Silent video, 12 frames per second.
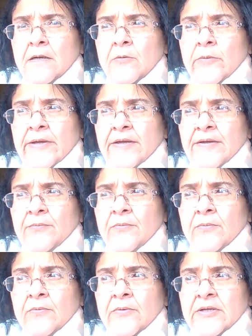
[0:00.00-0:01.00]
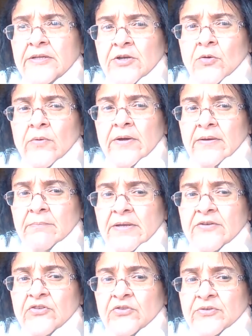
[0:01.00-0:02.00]
We really don't want to
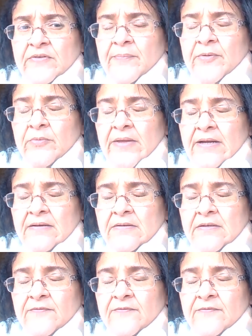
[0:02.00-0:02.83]
administer something without